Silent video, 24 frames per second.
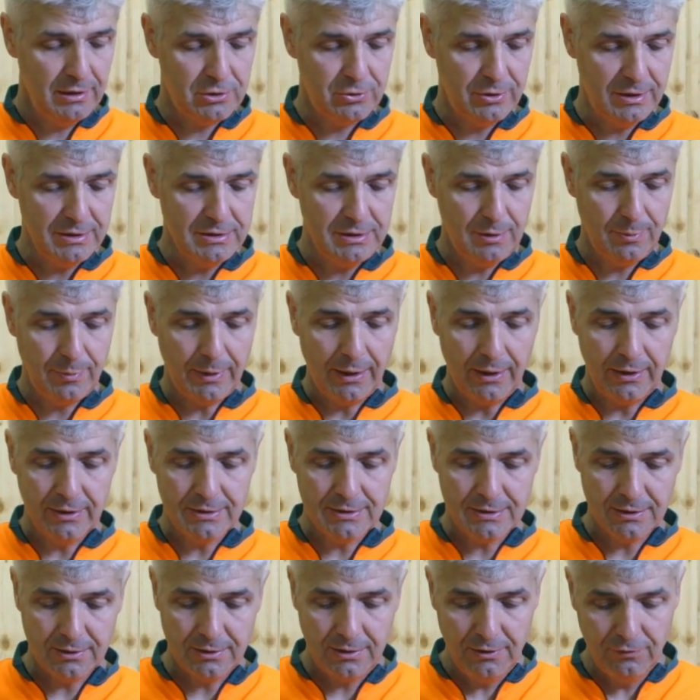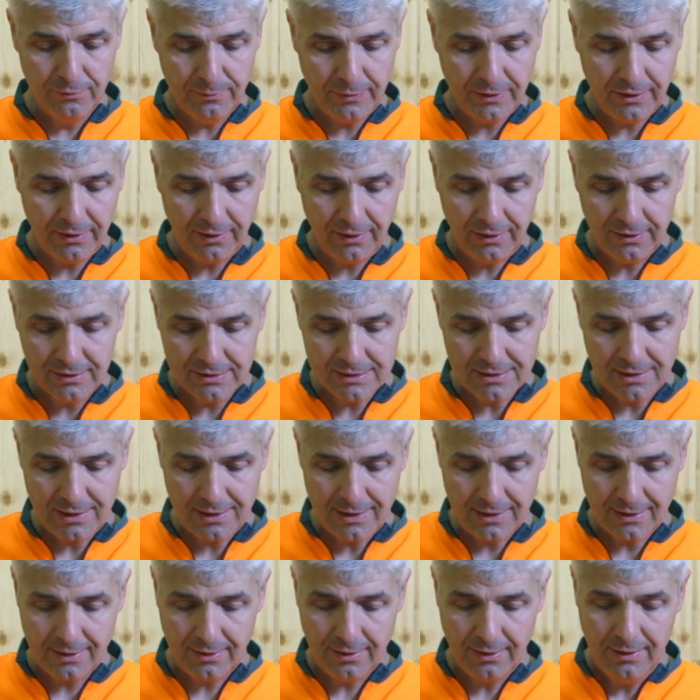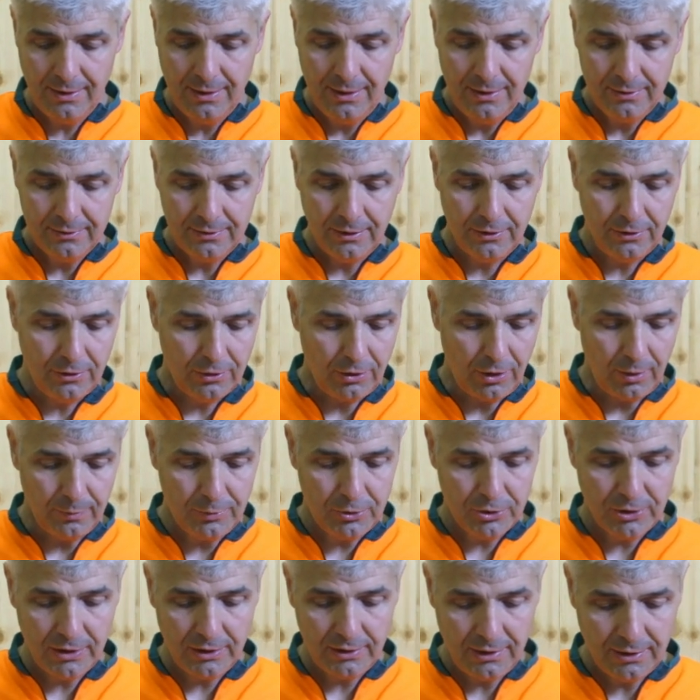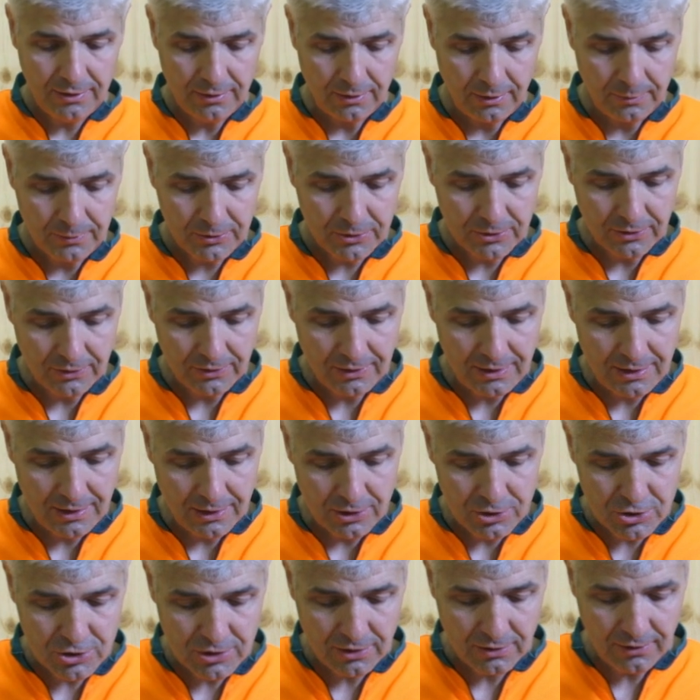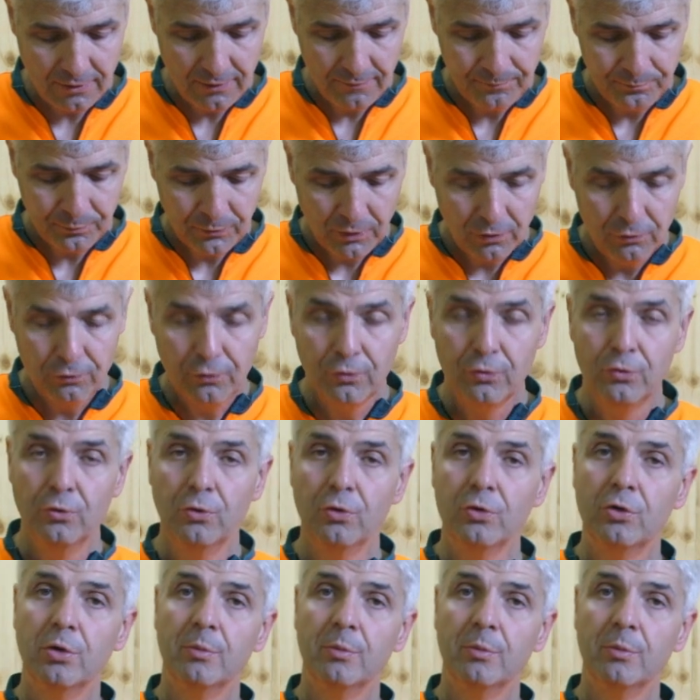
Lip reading: So I need a depth gauge that creates a gap of 0.65 millimeters.